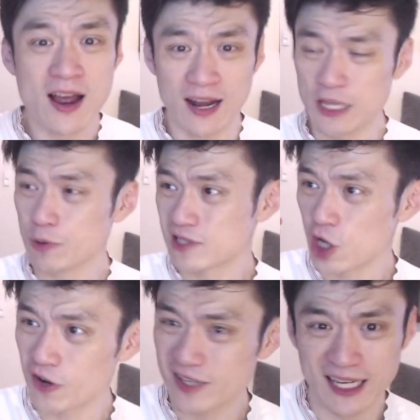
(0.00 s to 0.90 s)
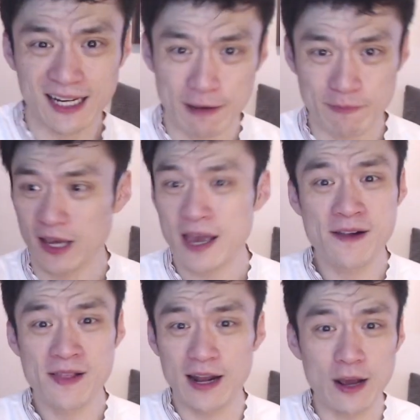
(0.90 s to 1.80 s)
Like there was a lot of kicking, like
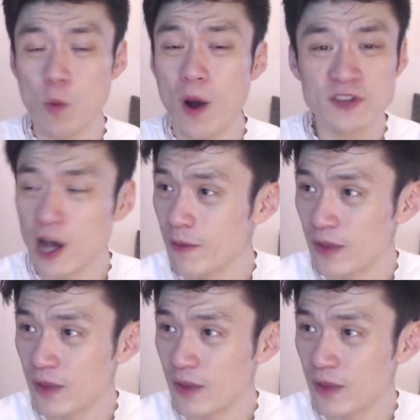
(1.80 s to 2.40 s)
one time,